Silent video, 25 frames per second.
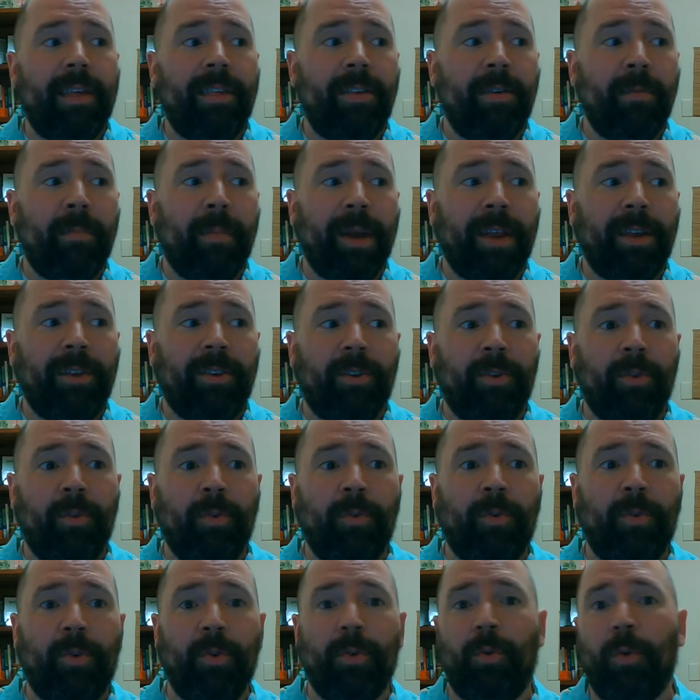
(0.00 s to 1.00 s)
You might
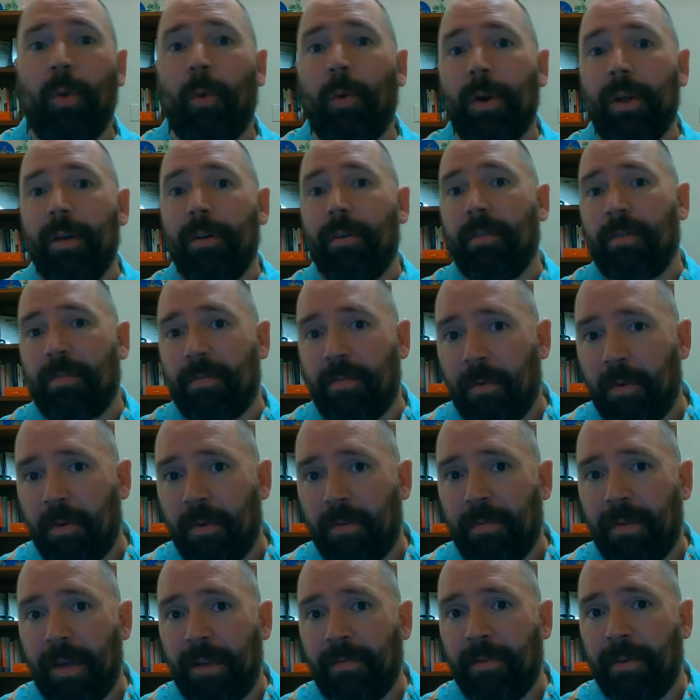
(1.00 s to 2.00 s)
do tutorials for
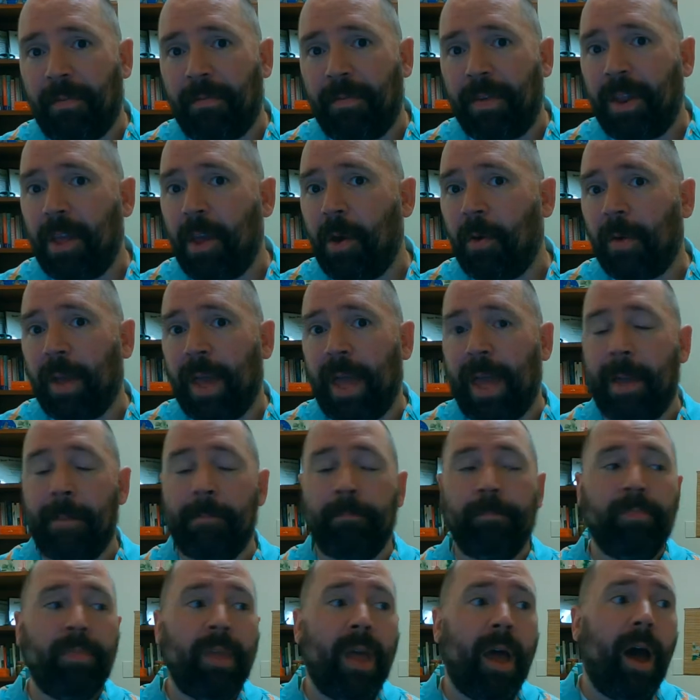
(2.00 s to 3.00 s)
your favorite video game.
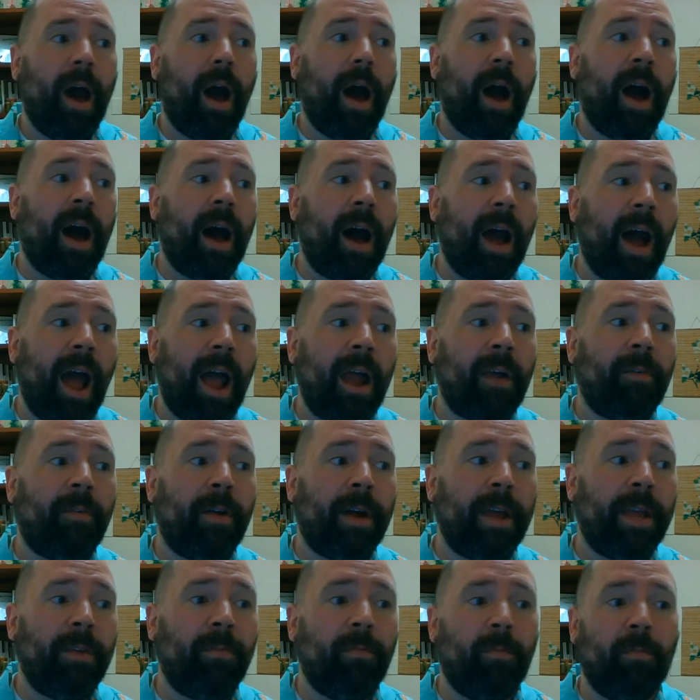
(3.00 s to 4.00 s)
I
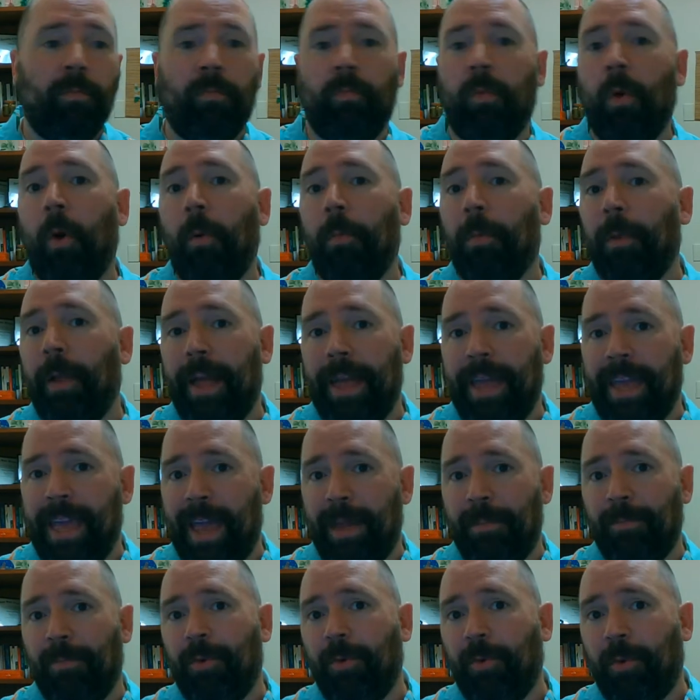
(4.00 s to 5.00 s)
write role-playing
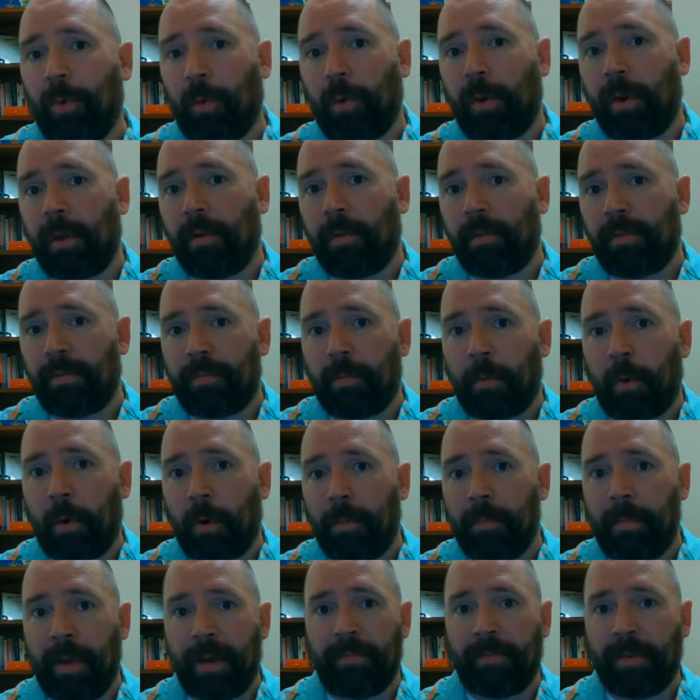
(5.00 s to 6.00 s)
game tutorials
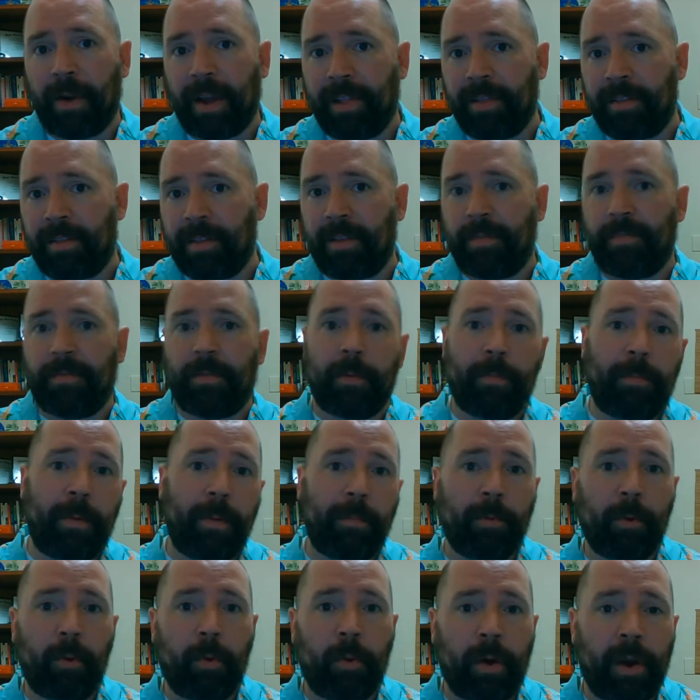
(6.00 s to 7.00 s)
for my friends and for
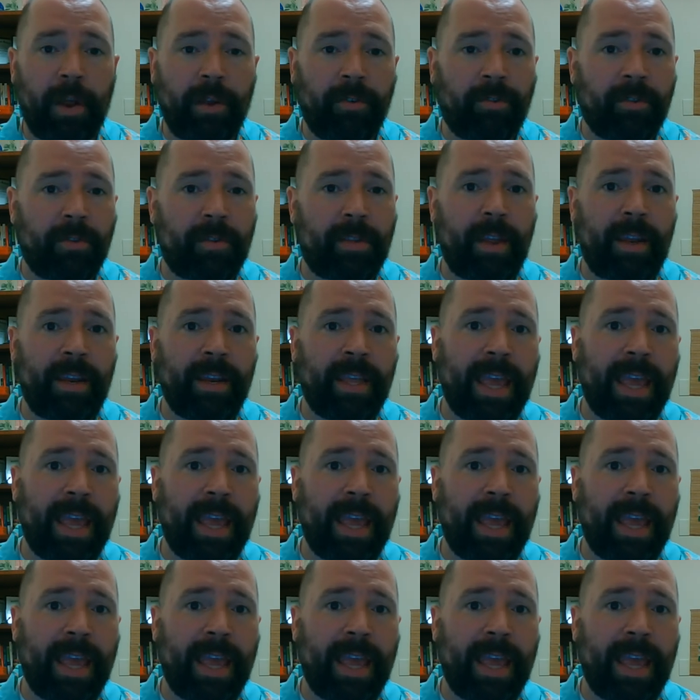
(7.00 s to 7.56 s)
people who are interested